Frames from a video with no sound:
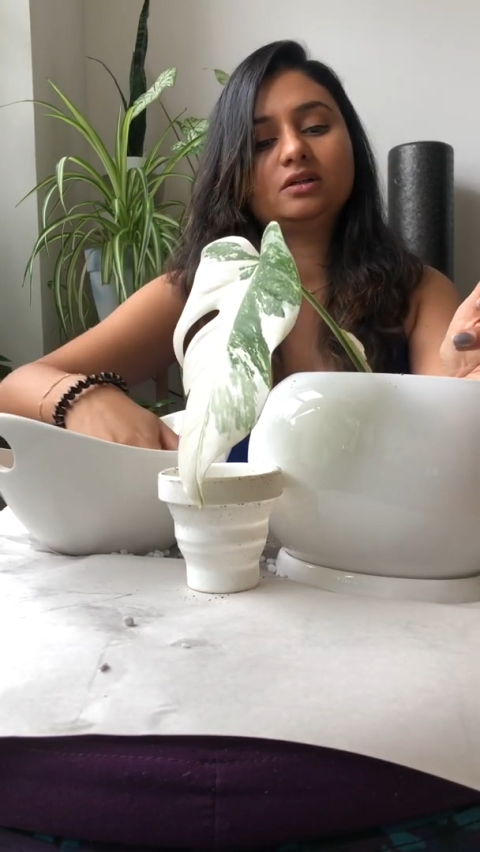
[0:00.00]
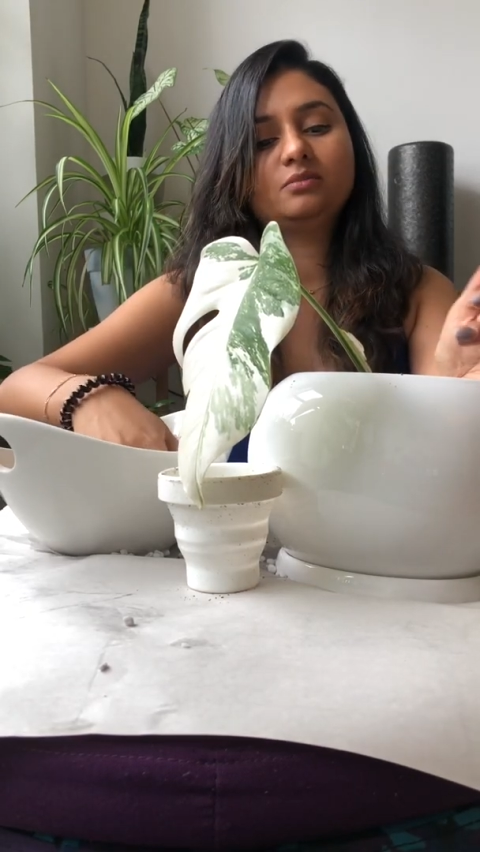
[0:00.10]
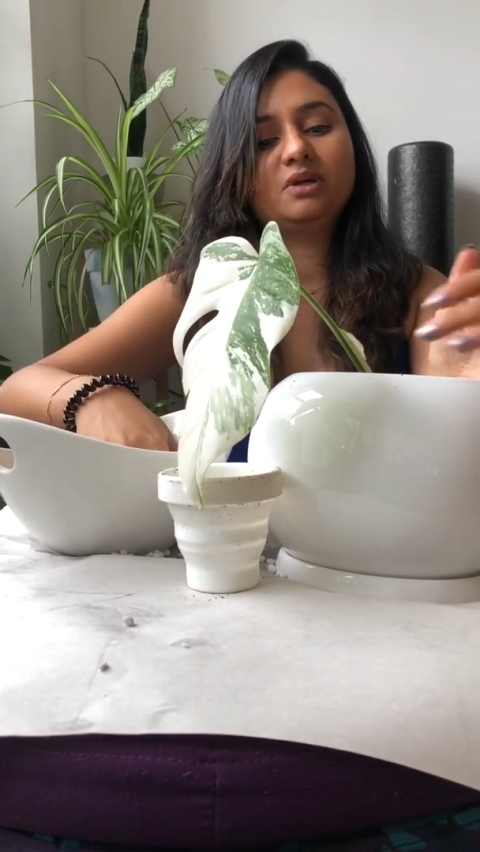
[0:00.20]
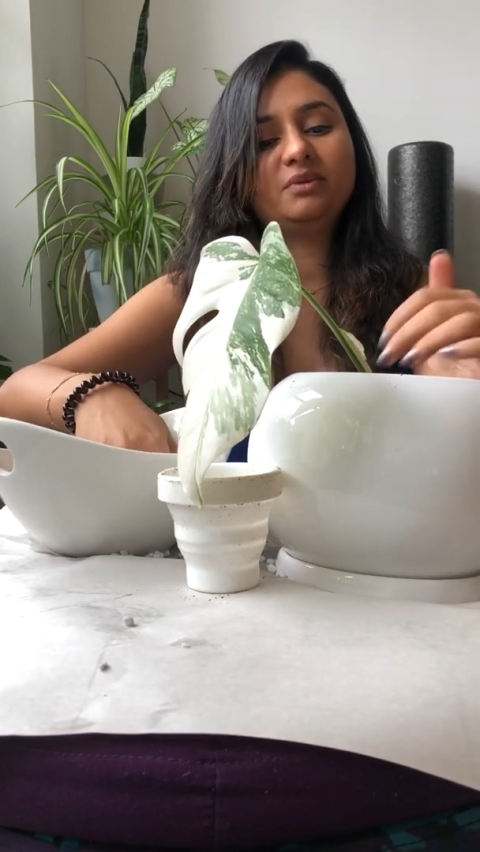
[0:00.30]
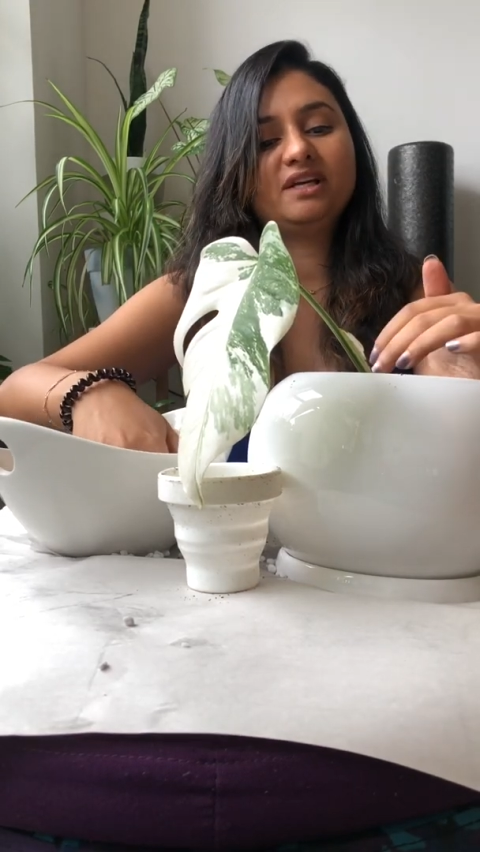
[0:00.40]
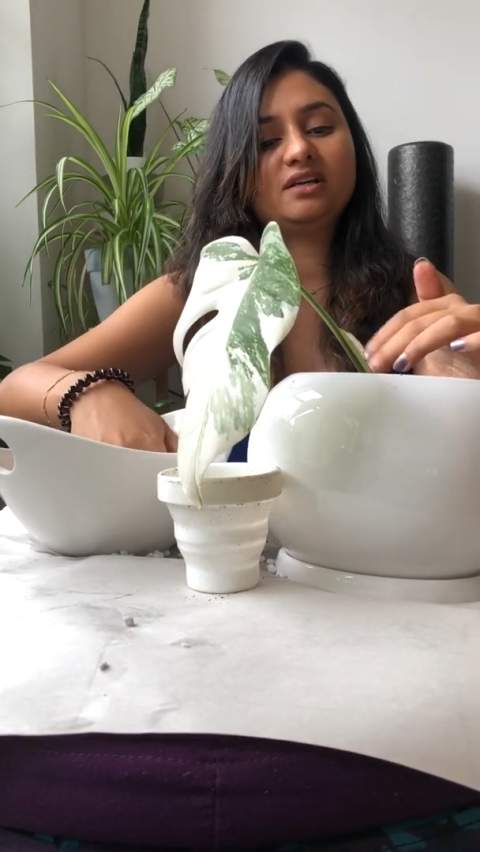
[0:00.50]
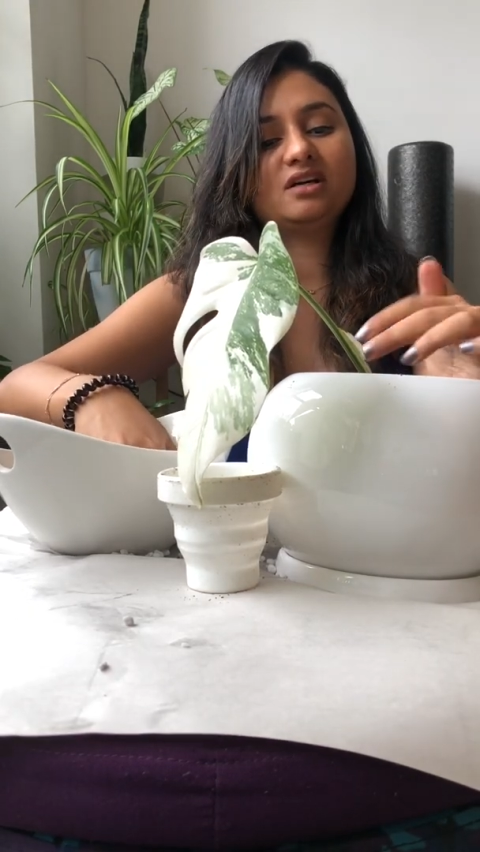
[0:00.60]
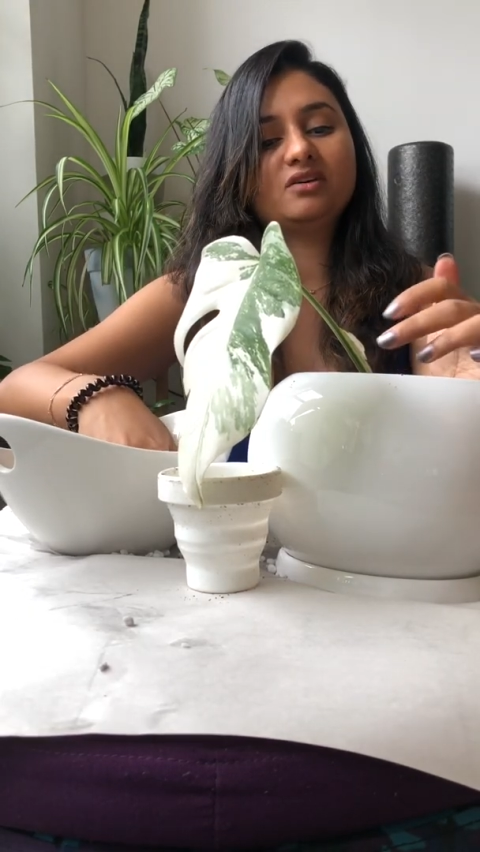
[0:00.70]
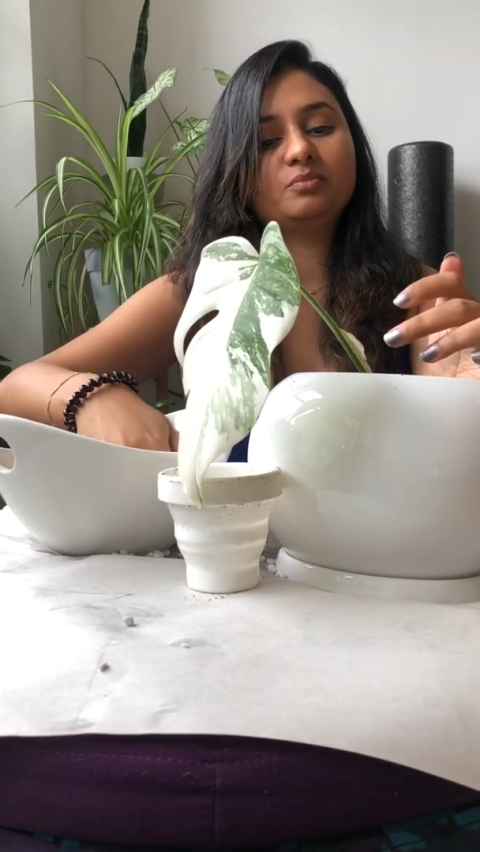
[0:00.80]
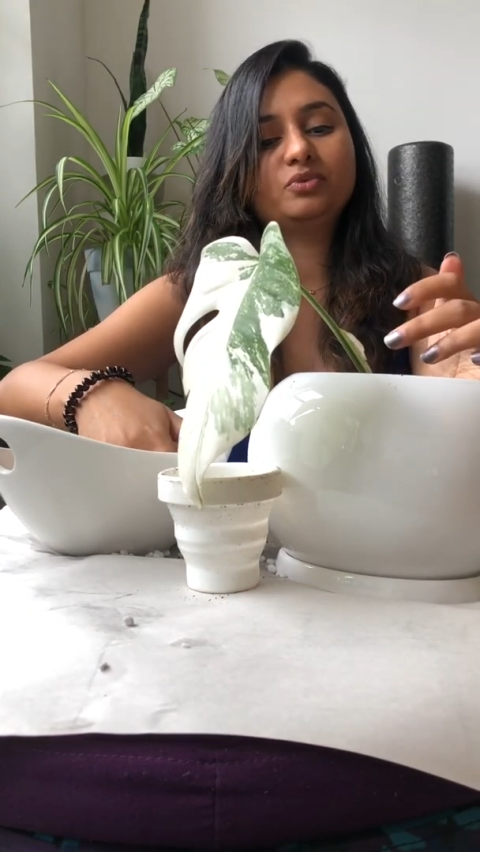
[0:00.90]
Maybe
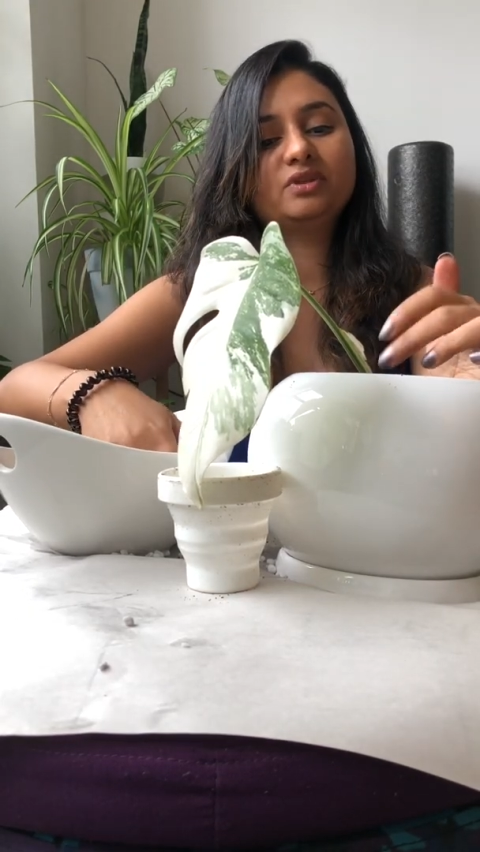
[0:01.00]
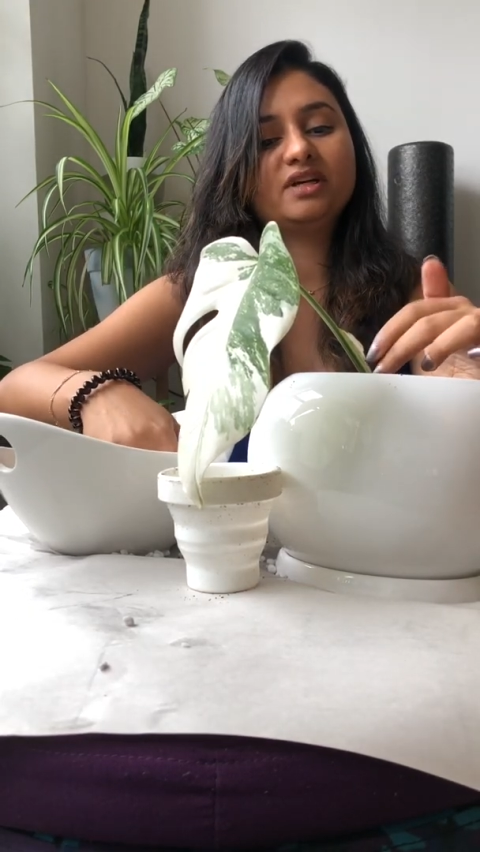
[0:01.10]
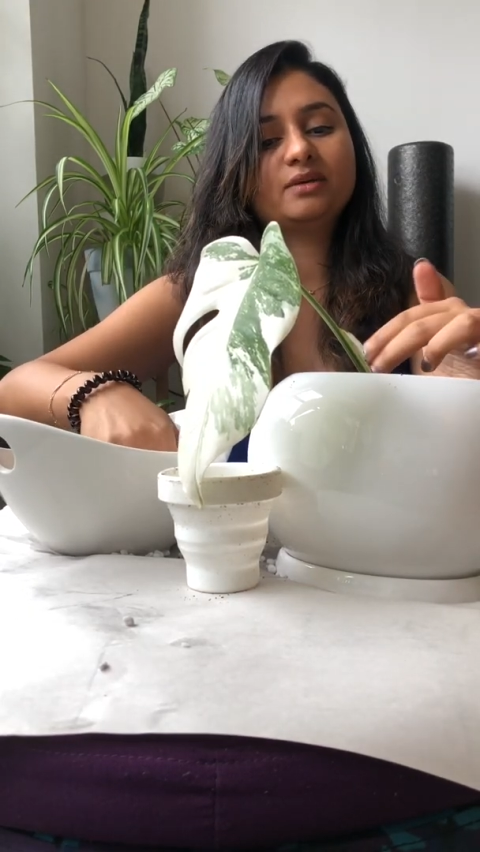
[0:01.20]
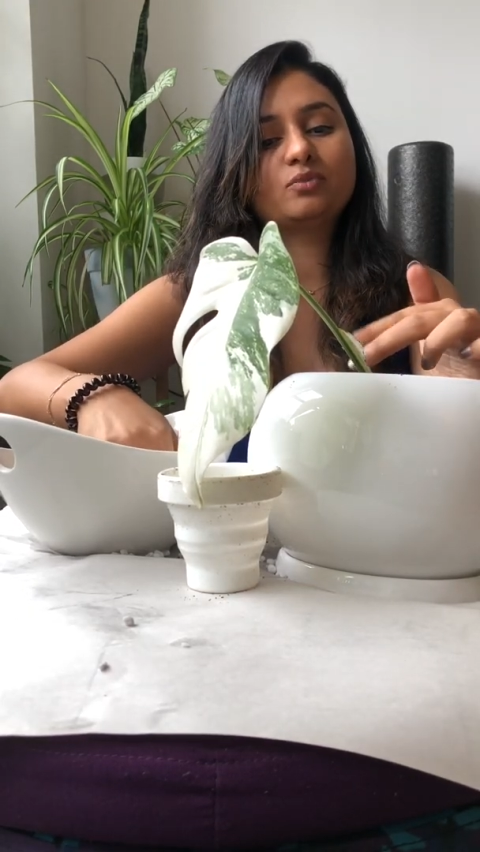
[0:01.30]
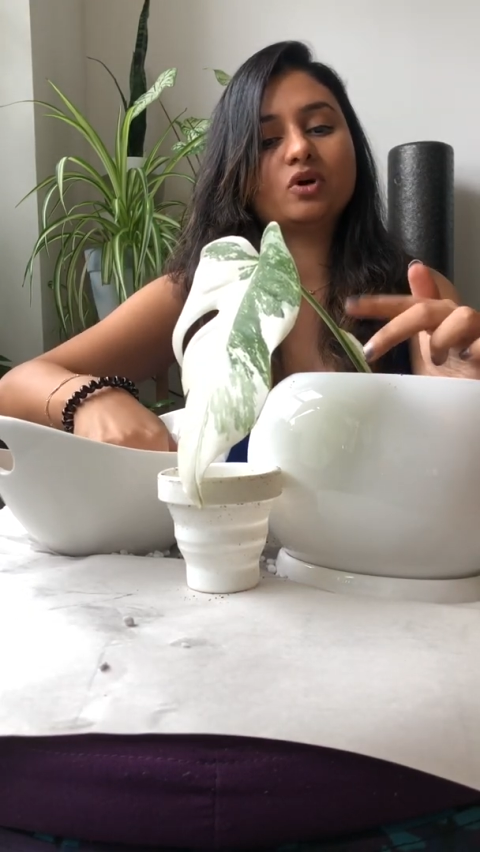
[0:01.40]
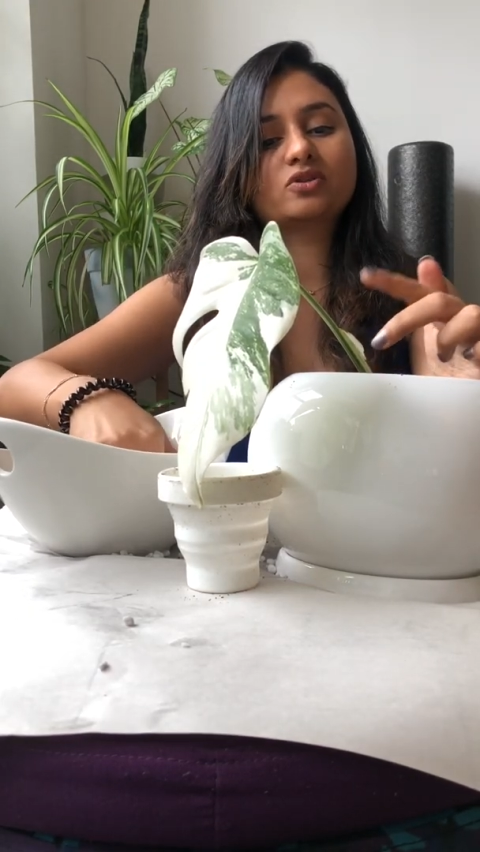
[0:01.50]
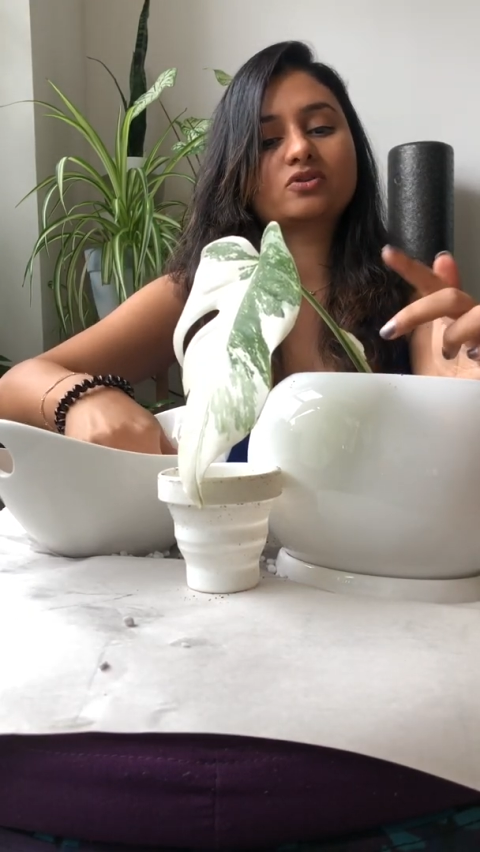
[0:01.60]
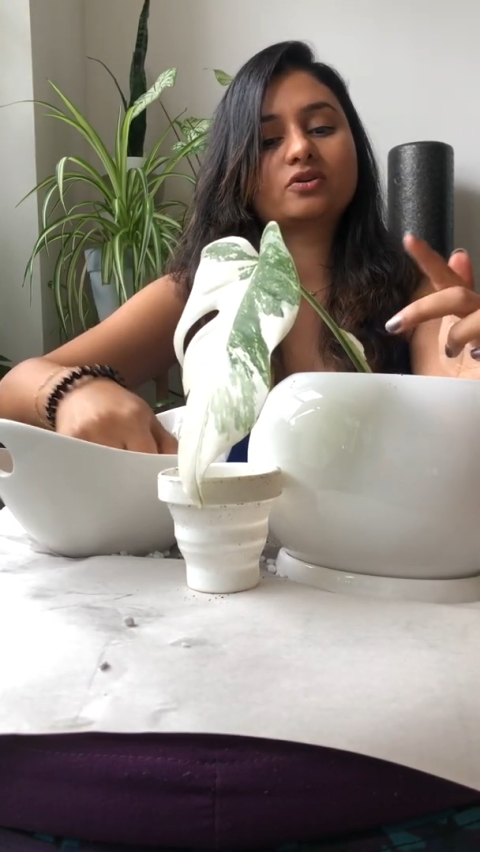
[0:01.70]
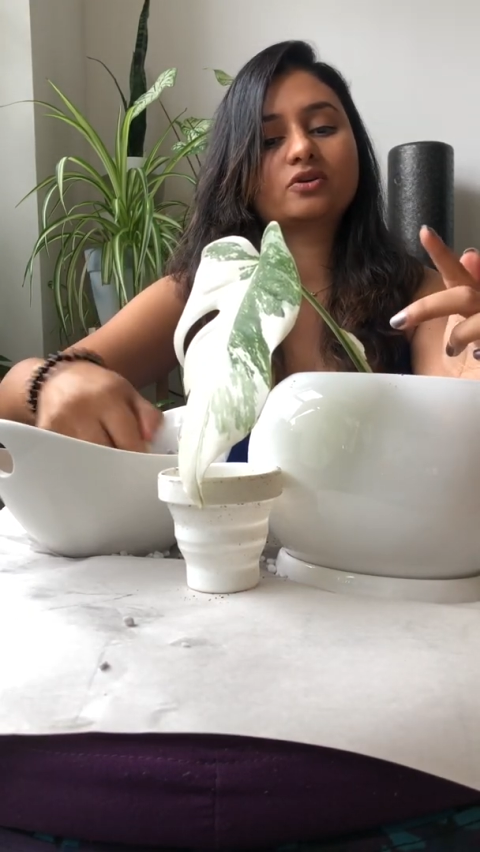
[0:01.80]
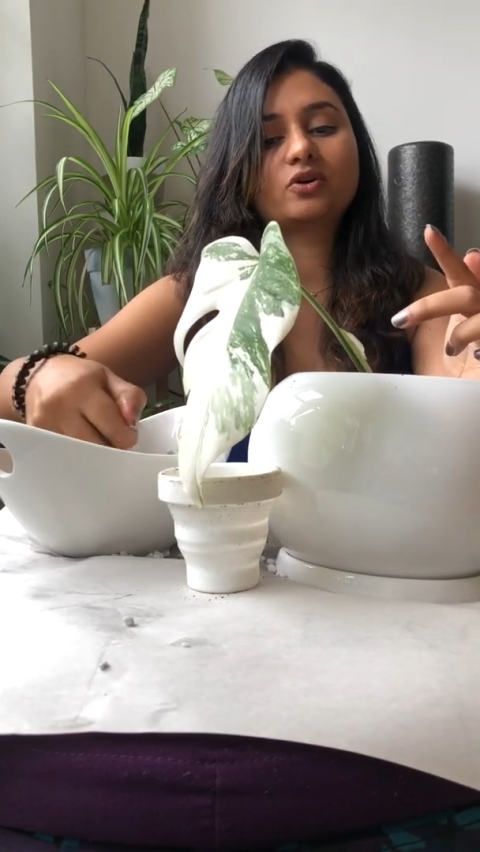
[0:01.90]
I'll put that moss on